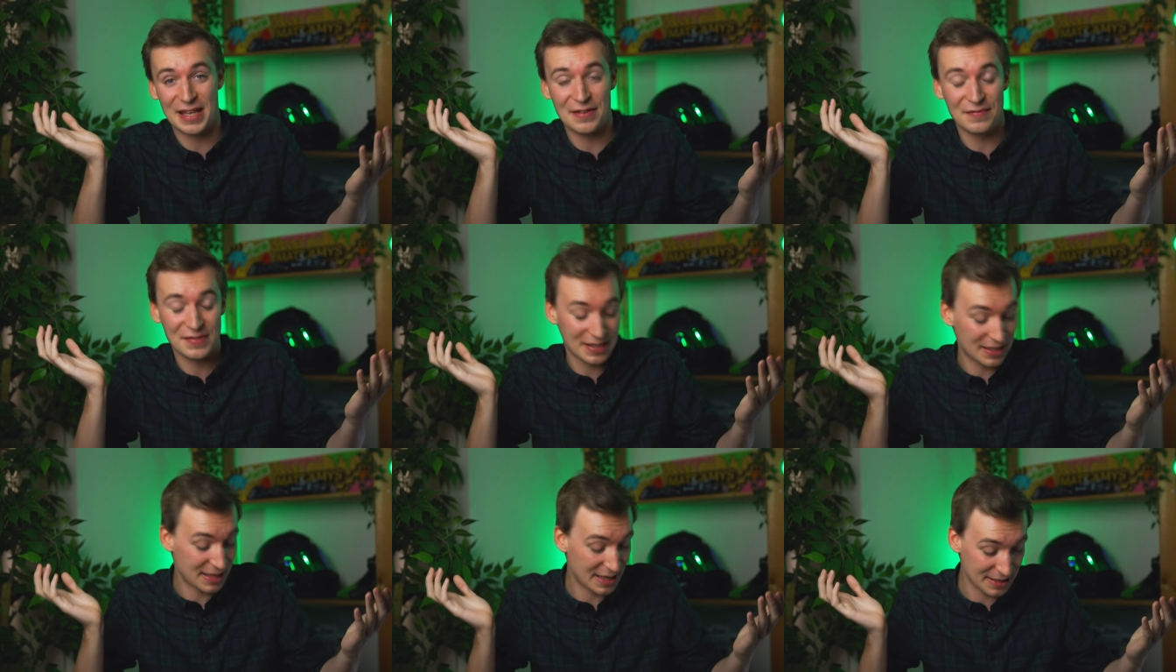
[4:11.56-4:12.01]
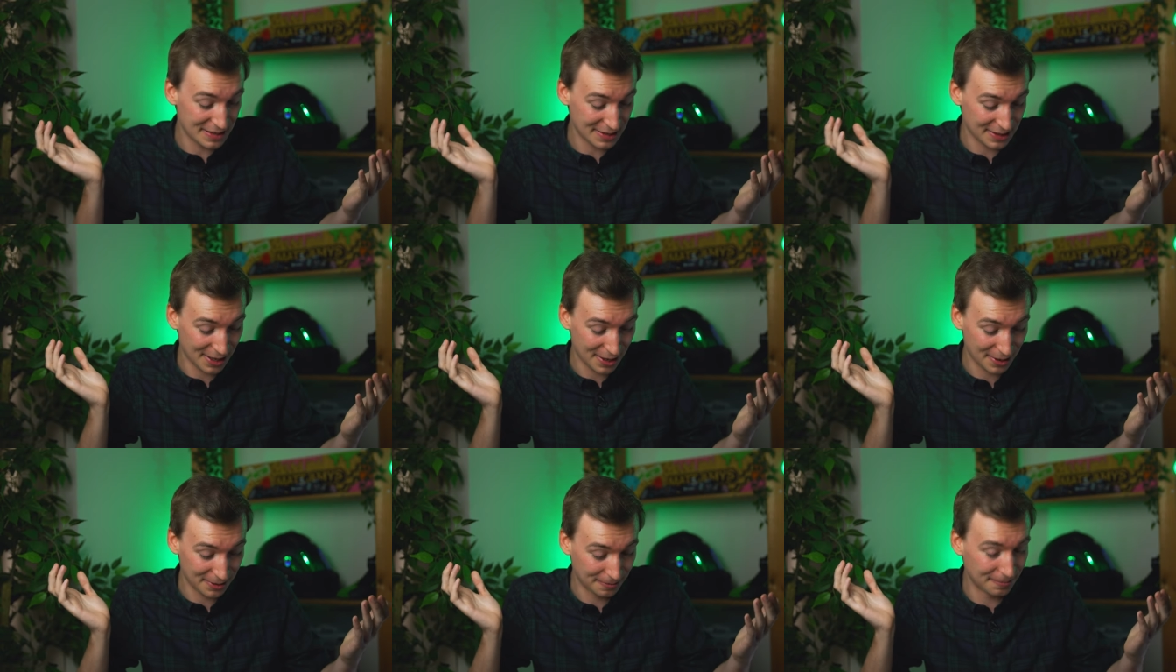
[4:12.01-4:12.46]
seventy years
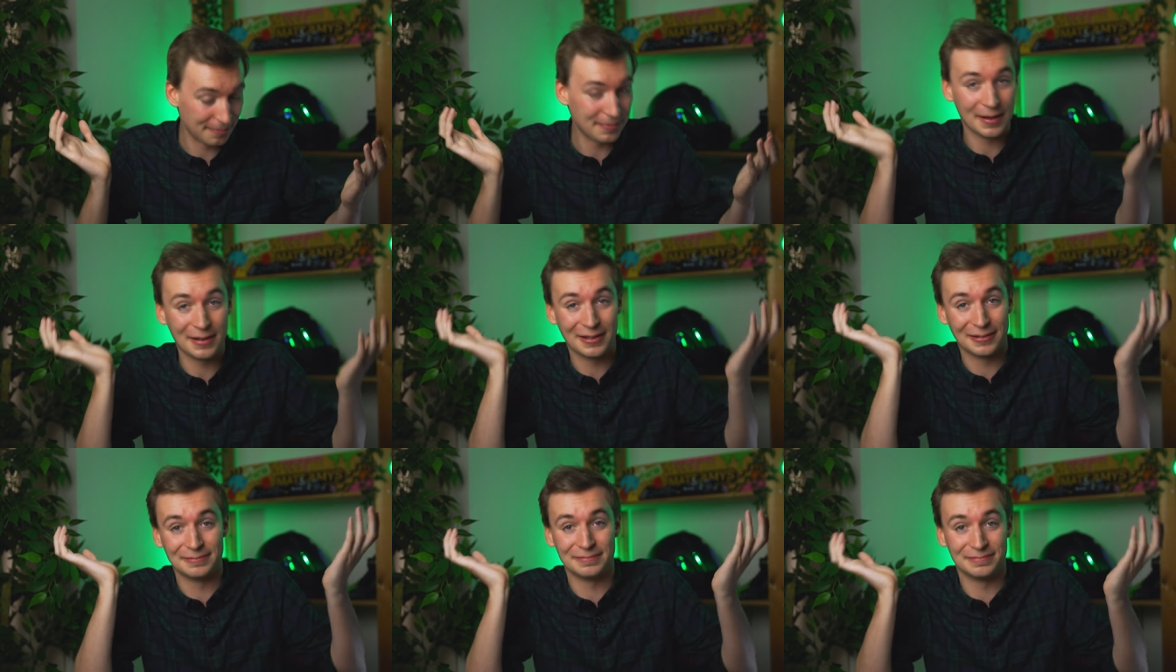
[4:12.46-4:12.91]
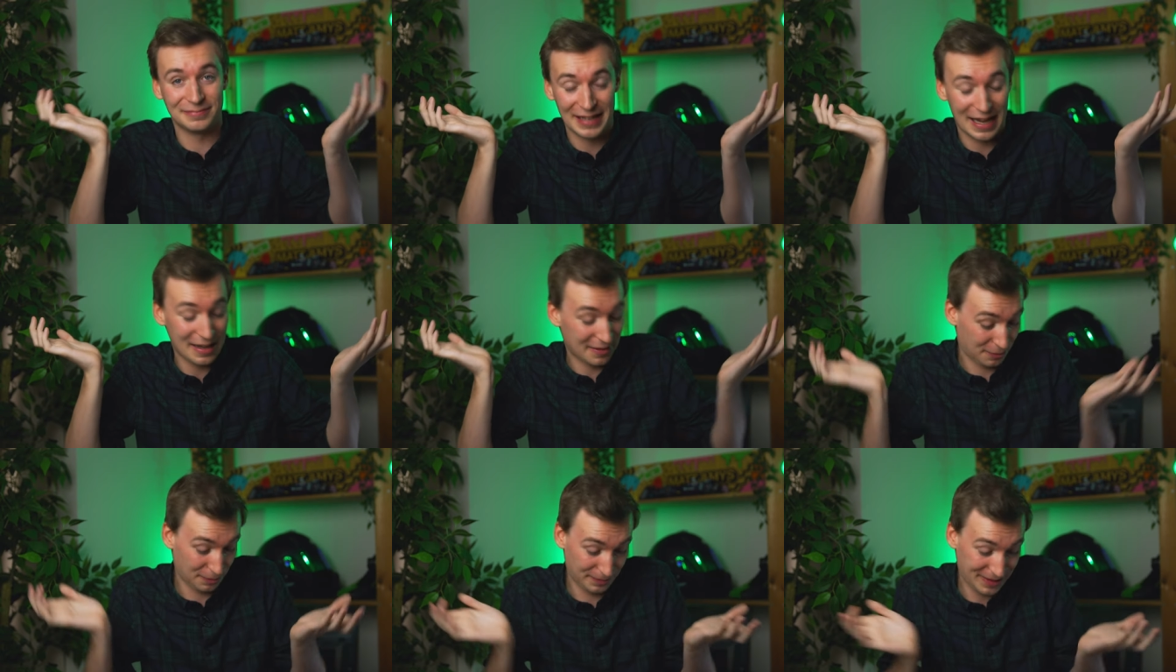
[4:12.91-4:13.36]
ago,
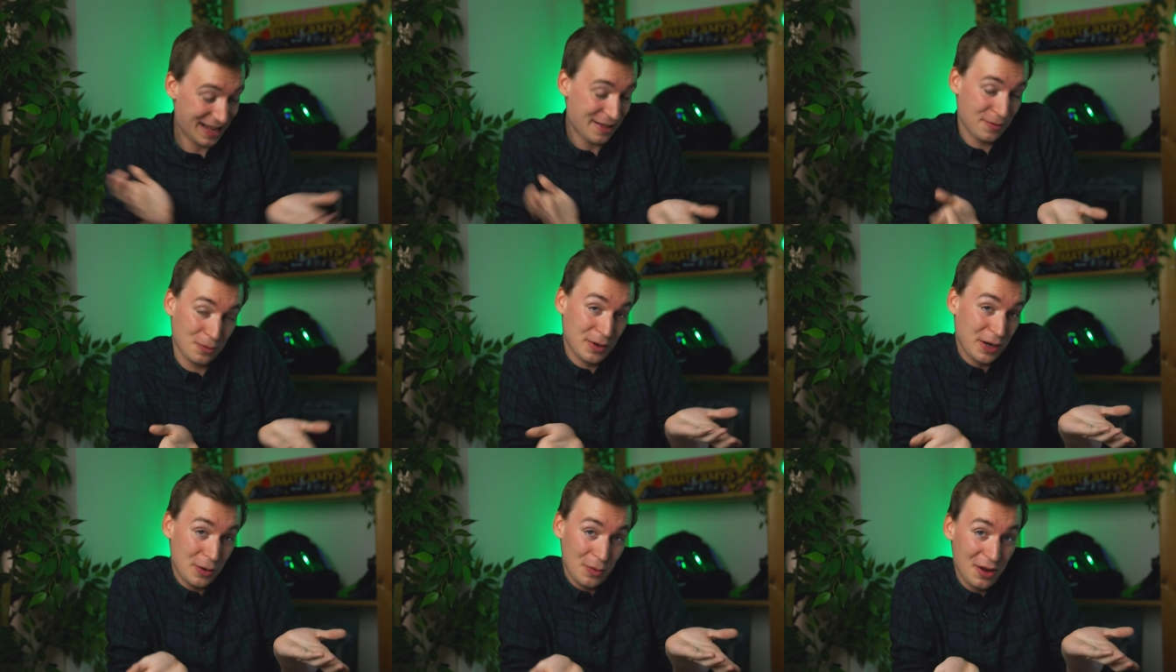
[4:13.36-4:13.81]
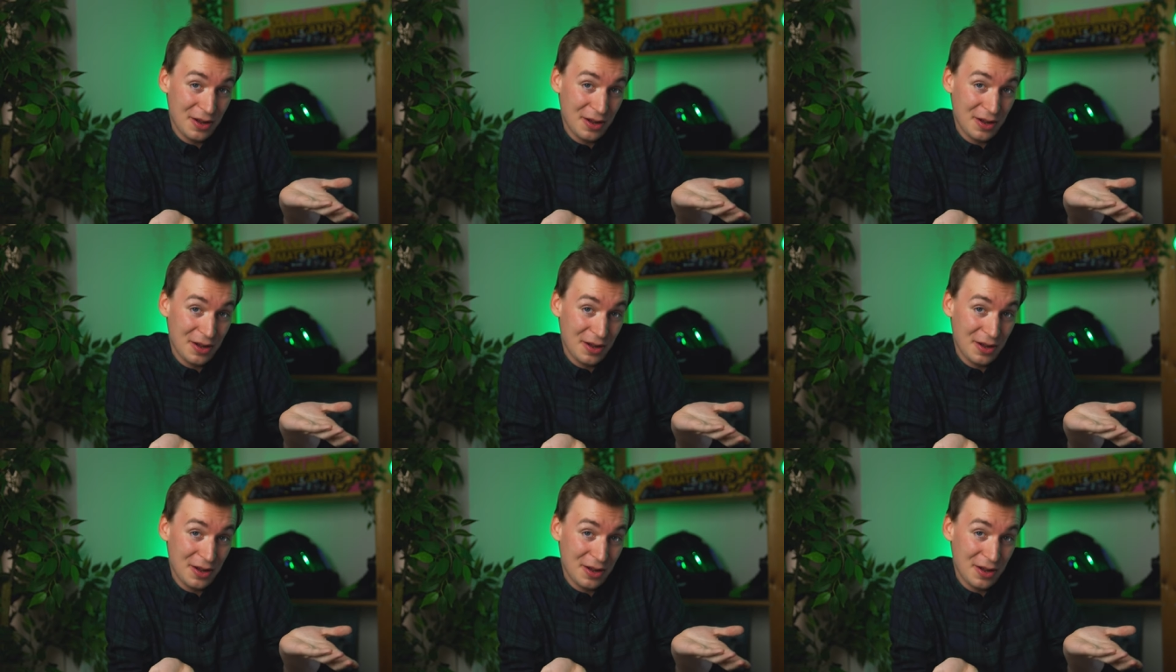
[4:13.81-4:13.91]
that's, that's what it